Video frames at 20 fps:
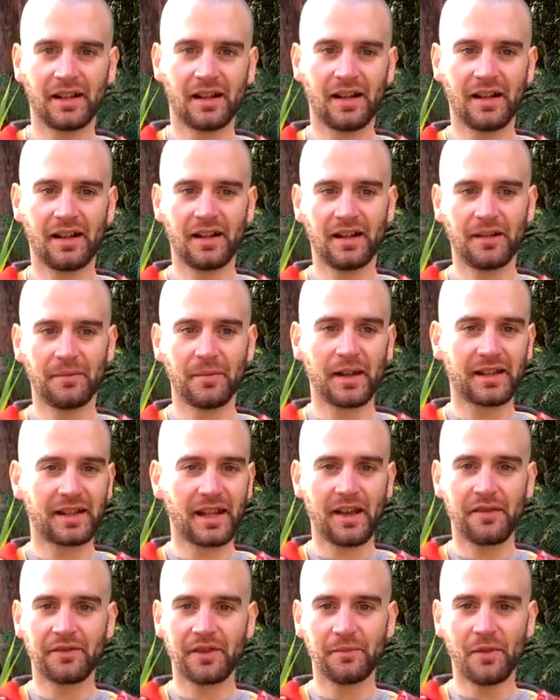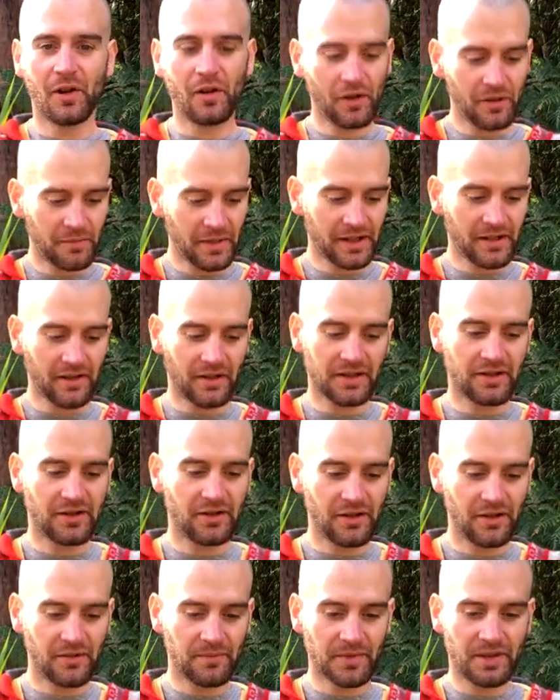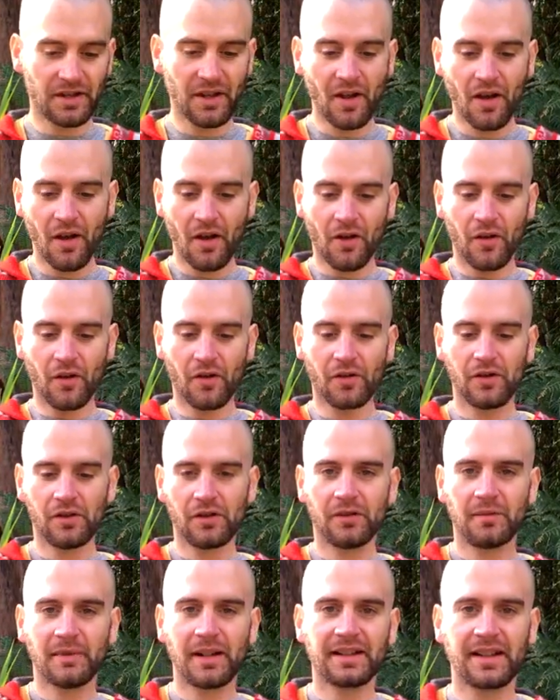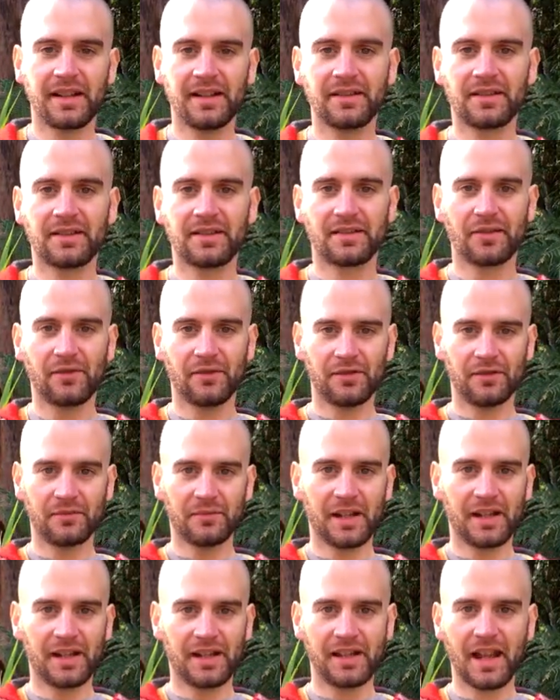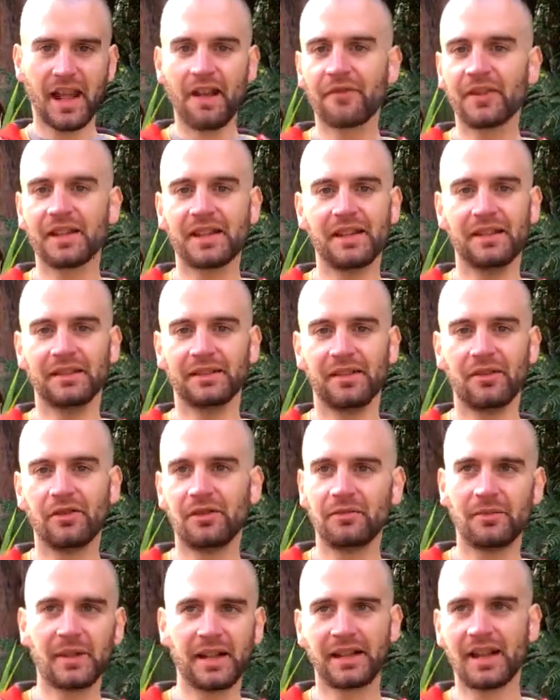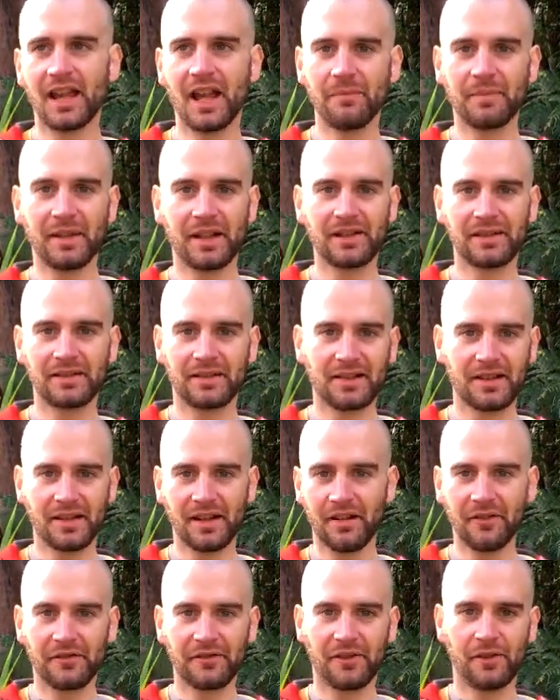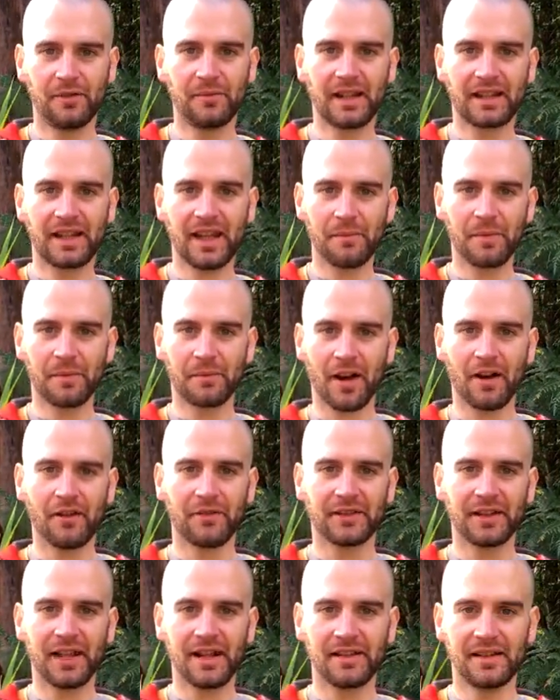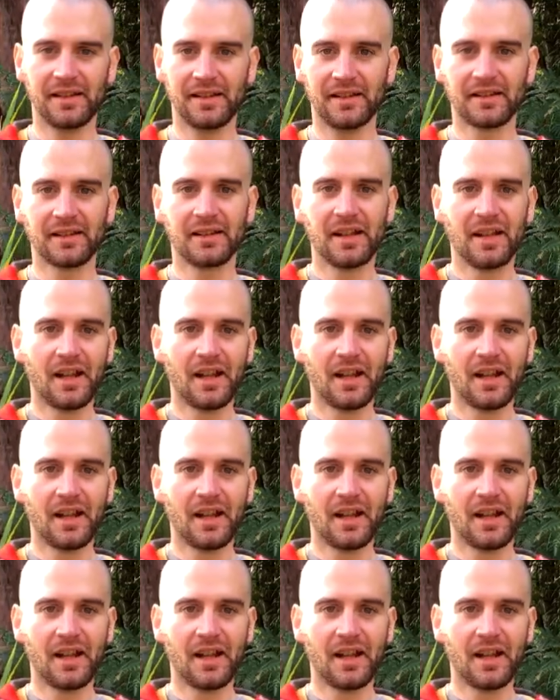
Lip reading: I gave them all my costumes, all my tents, all my everything, all my camping stuff, all my camping paraphernalia.